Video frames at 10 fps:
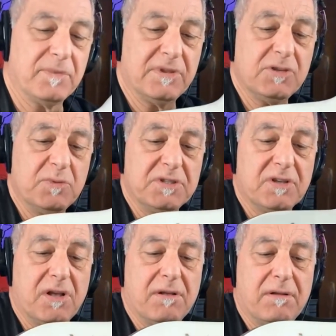This one's
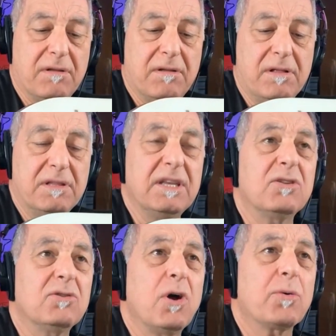a
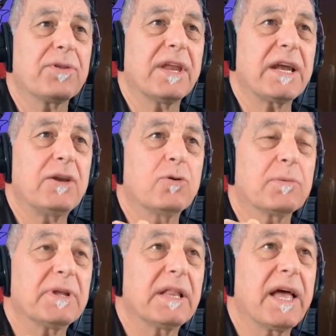little lower than I
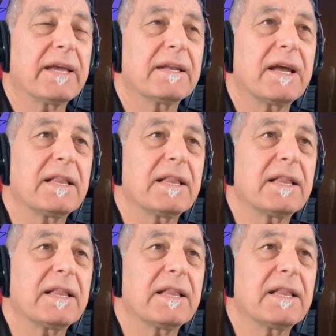normally like it.